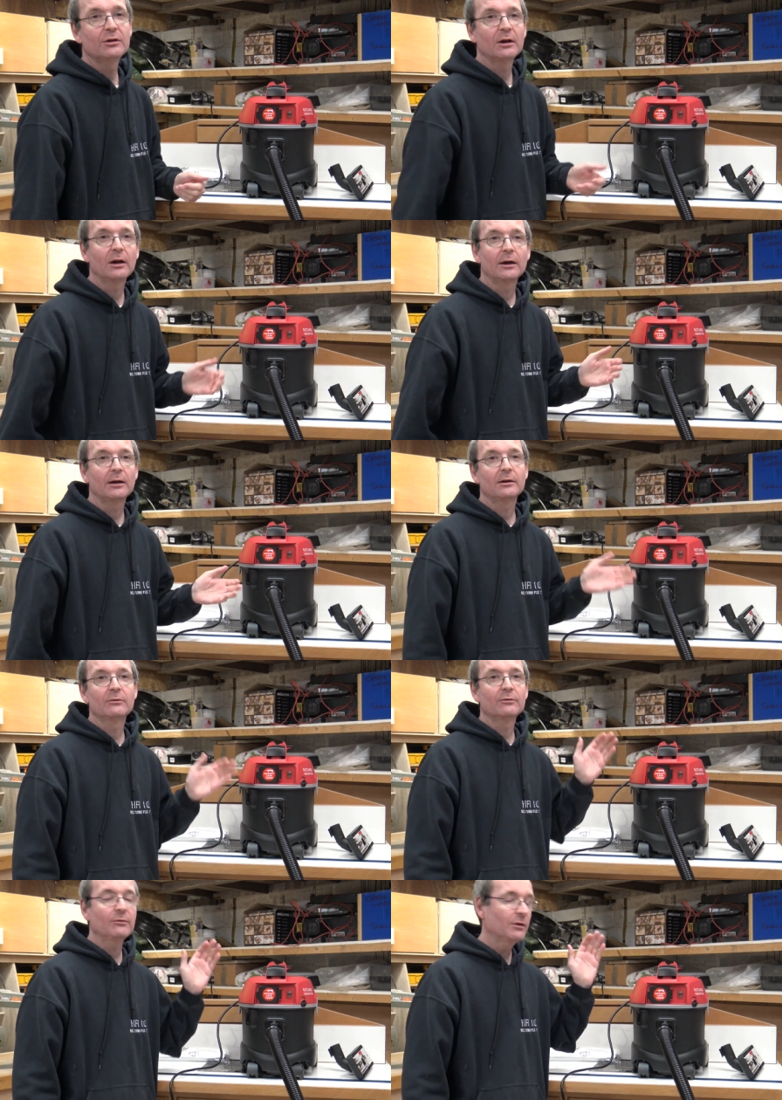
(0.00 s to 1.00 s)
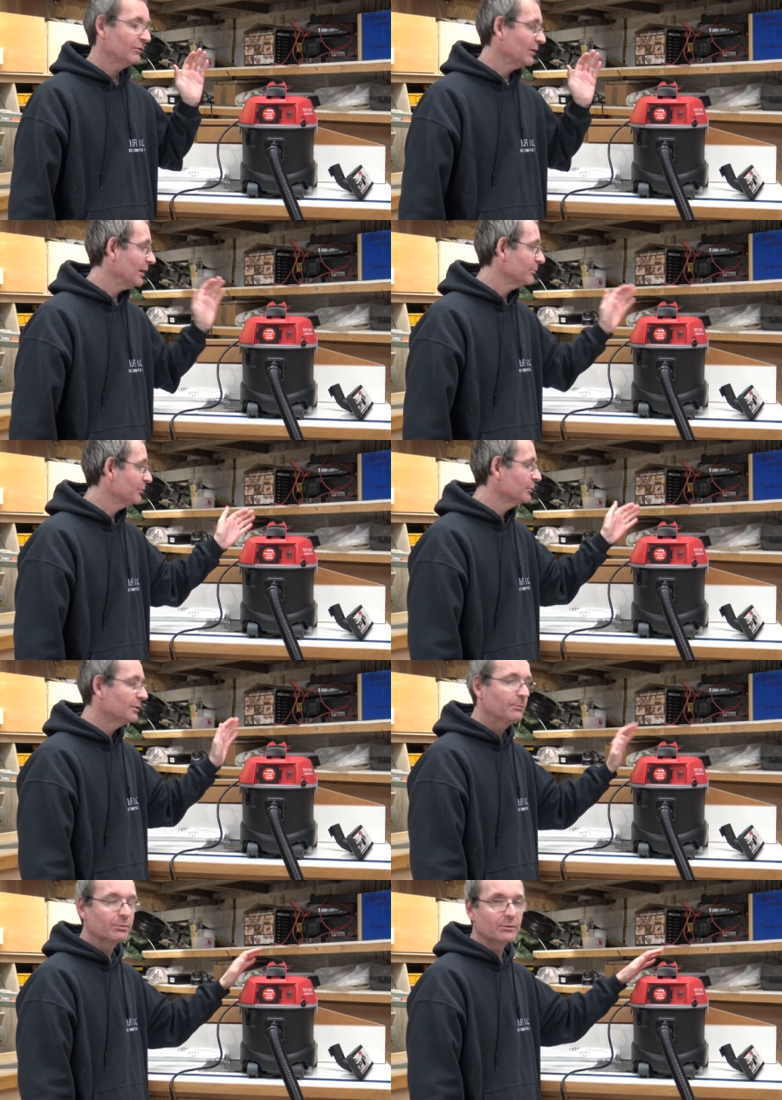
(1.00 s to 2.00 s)
it had. It was It's
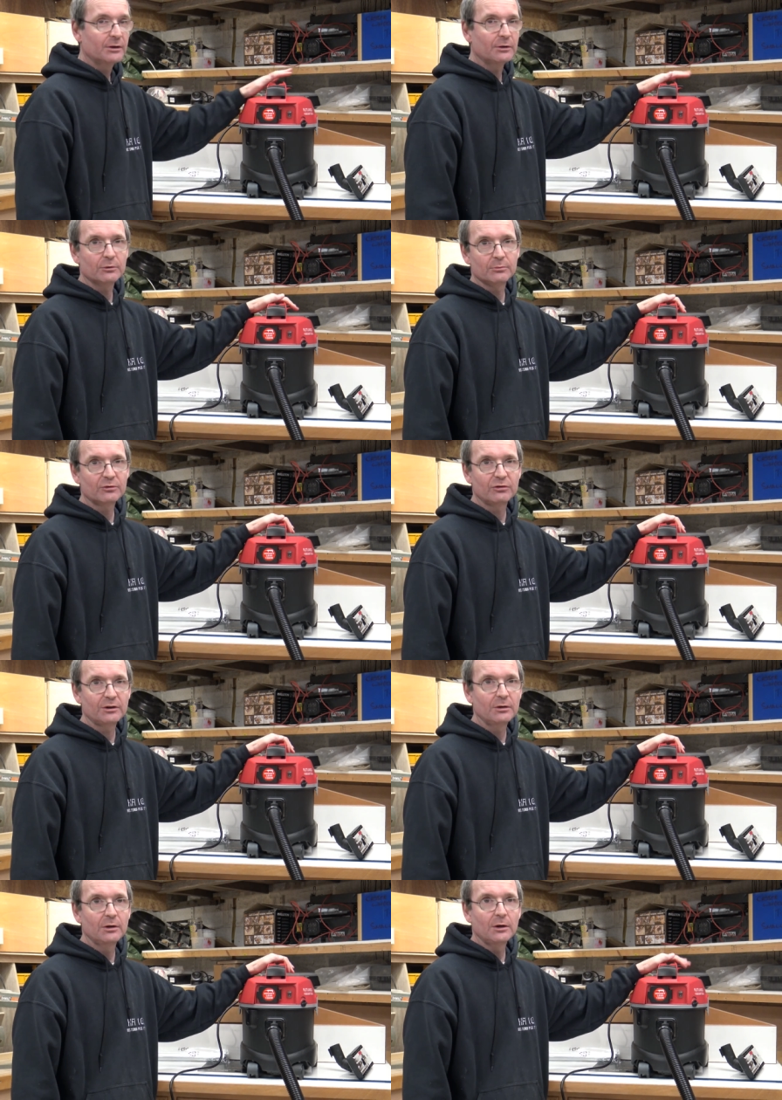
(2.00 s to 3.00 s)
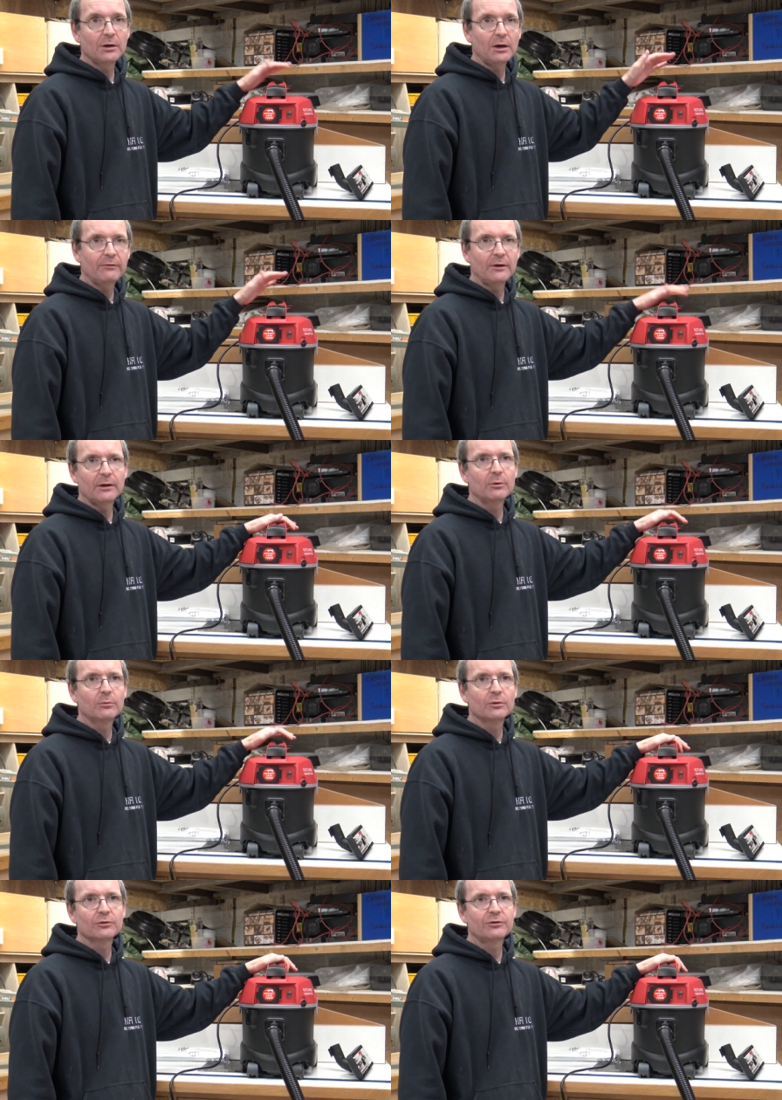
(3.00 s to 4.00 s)
absolutely brilliant little machine. If
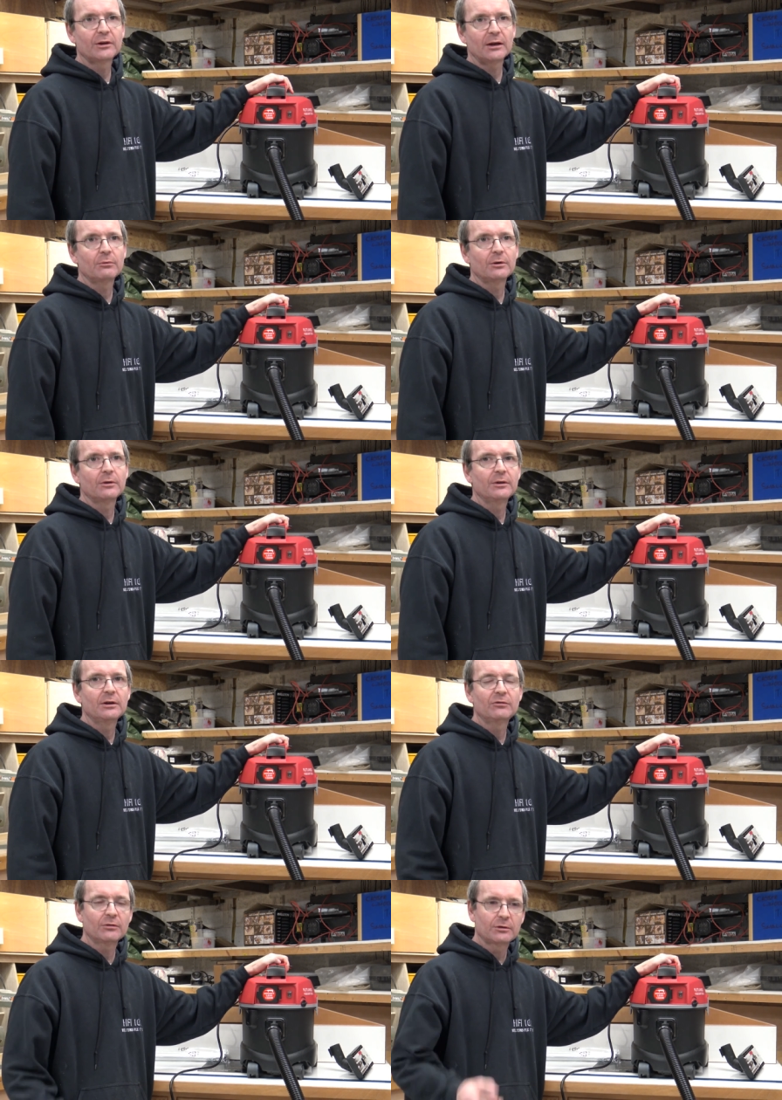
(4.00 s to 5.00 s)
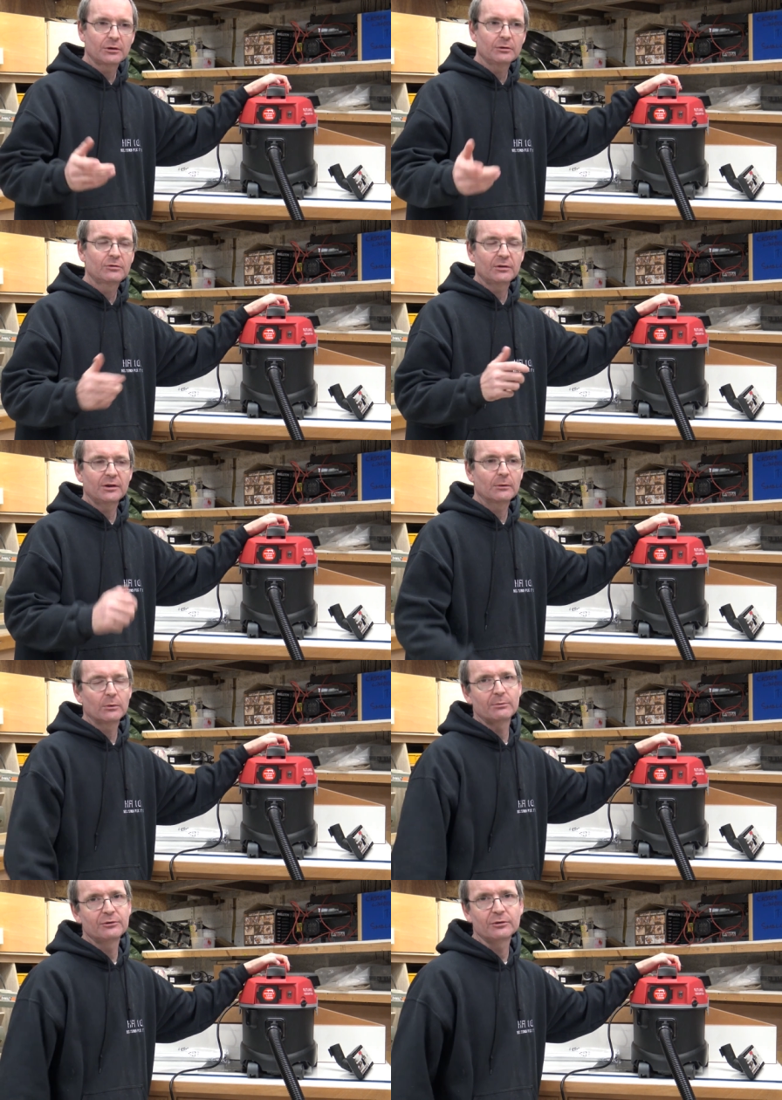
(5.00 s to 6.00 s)
anyone wants to get one of these, go to their
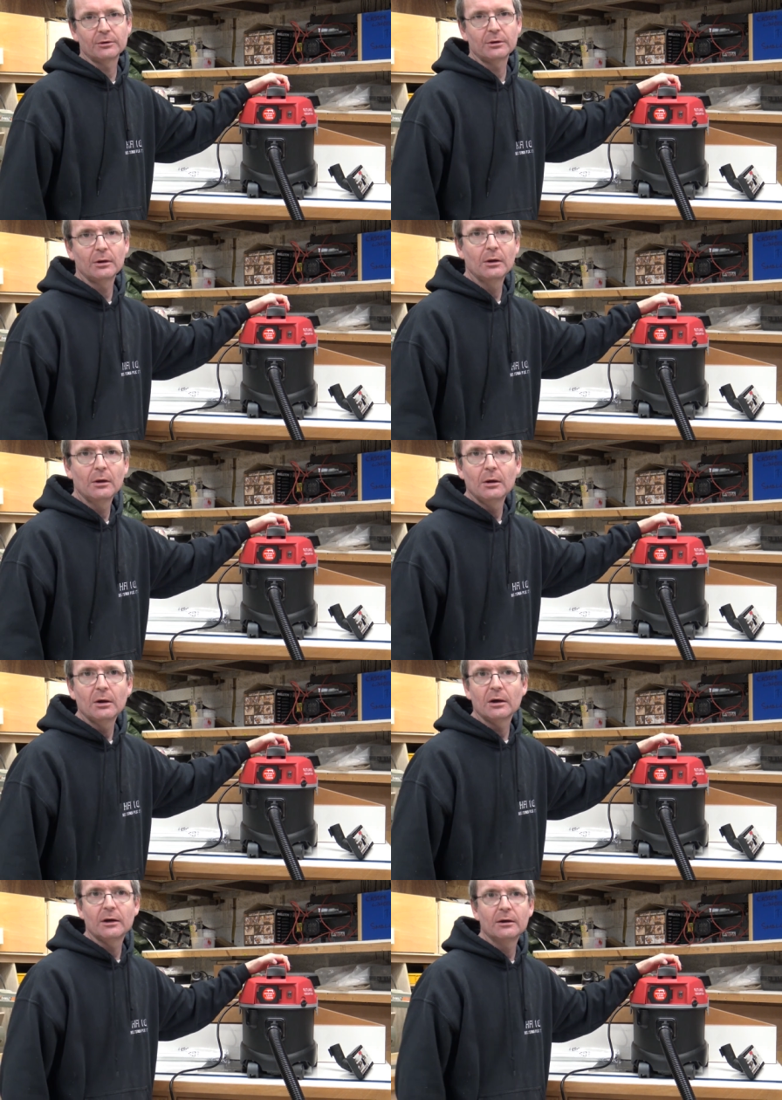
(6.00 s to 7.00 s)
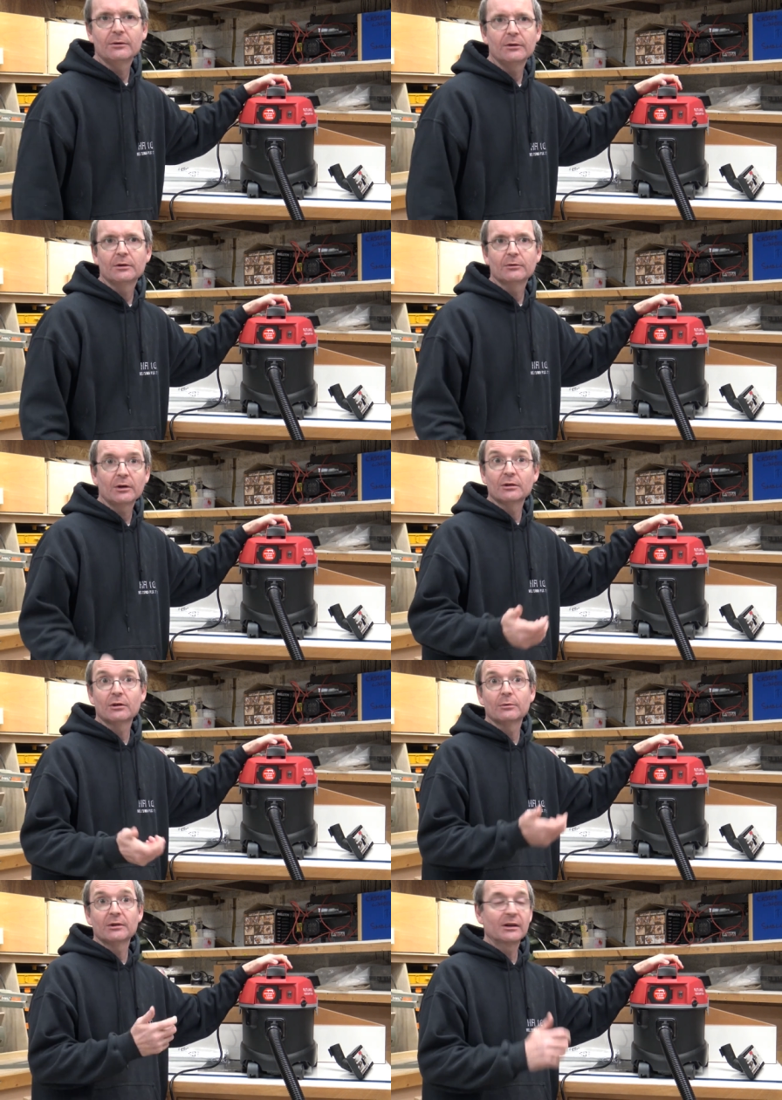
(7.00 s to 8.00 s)
website and, and, and
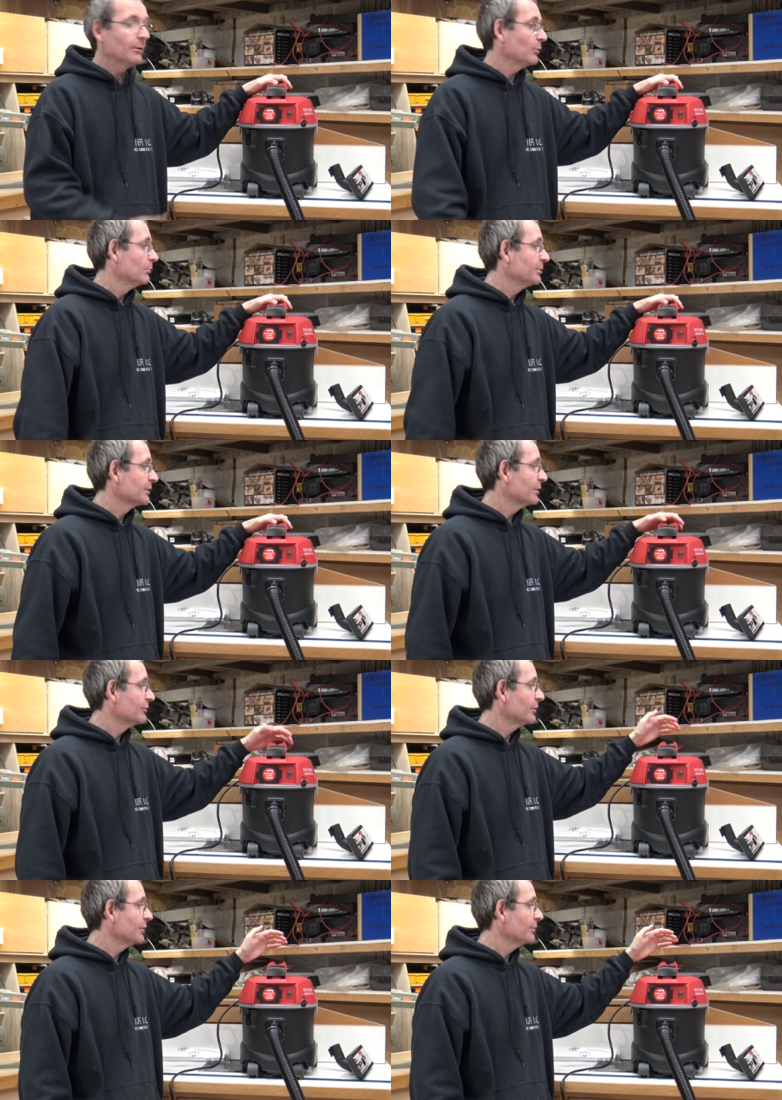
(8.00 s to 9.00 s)
go and get one because I,